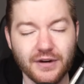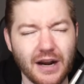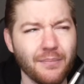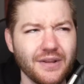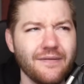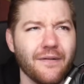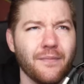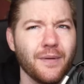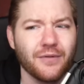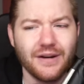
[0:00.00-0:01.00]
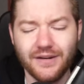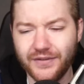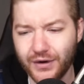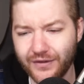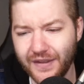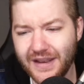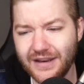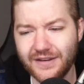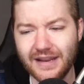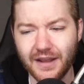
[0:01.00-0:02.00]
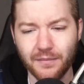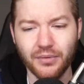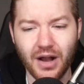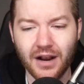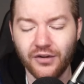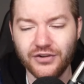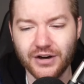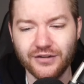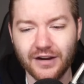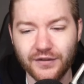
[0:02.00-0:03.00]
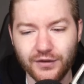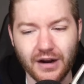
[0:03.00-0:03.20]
And I believe, if memory serves, I think he, he had the block on Jaren Jackson Jr.